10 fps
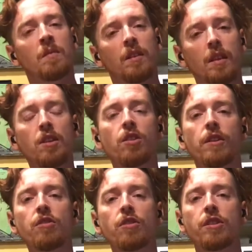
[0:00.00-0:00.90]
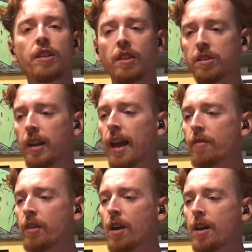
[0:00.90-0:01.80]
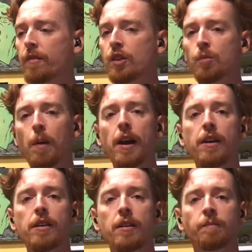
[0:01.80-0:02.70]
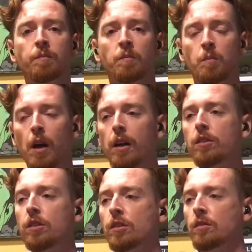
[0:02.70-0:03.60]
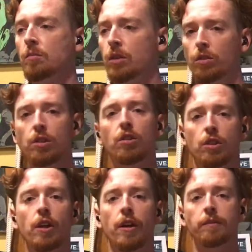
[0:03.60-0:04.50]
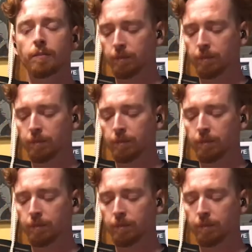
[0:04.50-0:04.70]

These are interesting because they have a lot of expired parts, but they're still good.